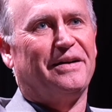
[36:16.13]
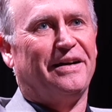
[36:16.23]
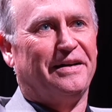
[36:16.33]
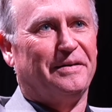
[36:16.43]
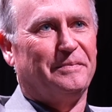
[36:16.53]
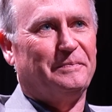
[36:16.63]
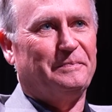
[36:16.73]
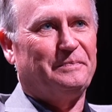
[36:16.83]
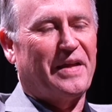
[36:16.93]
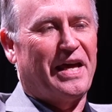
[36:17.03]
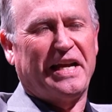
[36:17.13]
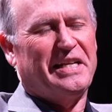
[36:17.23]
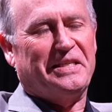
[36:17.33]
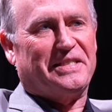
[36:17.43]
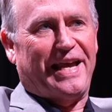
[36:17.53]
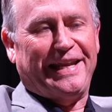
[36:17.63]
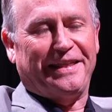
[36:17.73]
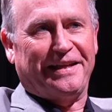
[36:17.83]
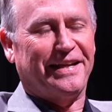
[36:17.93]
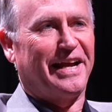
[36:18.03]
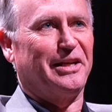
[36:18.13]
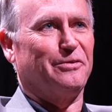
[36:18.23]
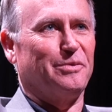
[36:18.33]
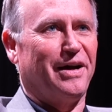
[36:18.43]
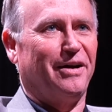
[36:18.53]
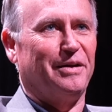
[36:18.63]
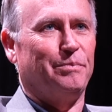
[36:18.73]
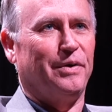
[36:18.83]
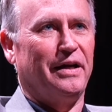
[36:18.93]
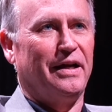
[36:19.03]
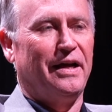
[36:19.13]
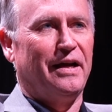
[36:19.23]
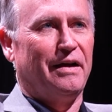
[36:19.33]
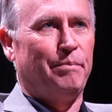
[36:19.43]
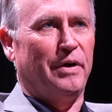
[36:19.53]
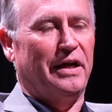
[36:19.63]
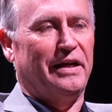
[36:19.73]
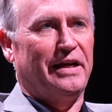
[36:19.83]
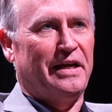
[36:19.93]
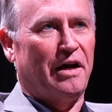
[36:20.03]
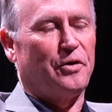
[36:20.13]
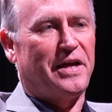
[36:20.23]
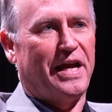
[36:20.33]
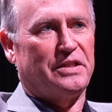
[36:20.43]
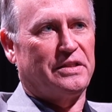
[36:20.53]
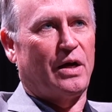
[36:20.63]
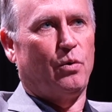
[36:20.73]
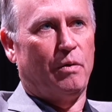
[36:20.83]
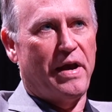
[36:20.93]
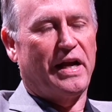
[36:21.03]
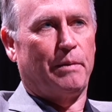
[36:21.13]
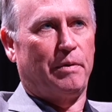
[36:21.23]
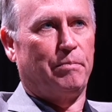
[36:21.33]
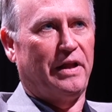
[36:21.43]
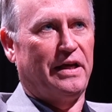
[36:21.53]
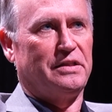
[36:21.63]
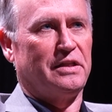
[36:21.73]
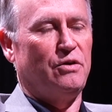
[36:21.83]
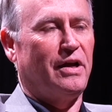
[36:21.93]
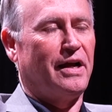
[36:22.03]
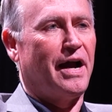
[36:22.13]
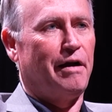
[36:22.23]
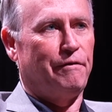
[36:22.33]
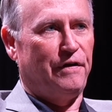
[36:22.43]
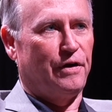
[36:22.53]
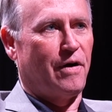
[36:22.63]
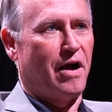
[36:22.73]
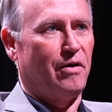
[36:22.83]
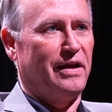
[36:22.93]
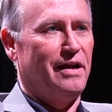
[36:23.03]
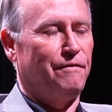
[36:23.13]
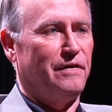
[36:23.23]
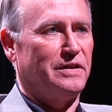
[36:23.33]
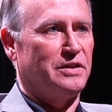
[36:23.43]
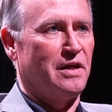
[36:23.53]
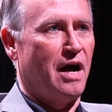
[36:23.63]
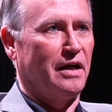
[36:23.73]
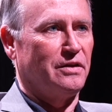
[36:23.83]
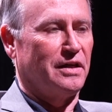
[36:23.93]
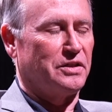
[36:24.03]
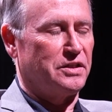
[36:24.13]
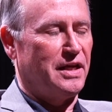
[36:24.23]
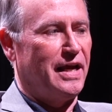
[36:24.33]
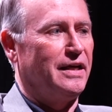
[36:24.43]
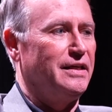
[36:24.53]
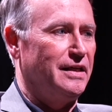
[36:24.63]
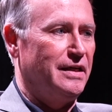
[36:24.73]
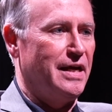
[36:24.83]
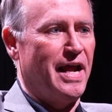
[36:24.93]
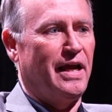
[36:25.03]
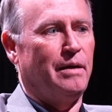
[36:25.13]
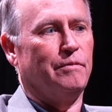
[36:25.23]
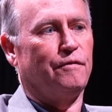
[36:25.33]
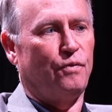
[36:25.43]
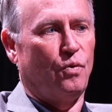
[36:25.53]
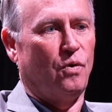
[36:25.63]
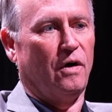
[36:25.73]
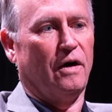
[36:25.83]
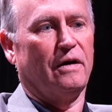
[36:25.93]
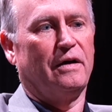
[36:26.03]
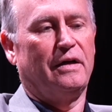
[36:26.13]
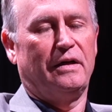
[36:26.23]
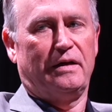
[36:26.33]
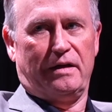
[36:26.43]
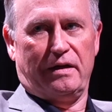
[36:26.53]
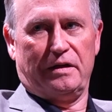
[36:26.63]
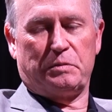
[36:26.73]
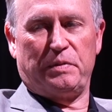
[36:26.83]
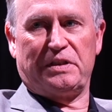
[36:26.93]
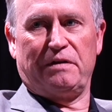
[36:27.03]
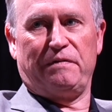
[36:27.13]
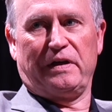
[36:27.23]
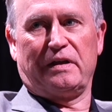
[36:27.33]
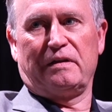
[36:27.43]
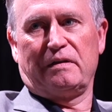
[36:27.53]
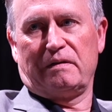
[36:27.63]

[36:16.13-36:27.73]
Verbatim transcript: Um, and I didn't say anything negative about it, but, but in other cases I will make up a place, and you can kind of figure out if it's not a stand-in name for a specific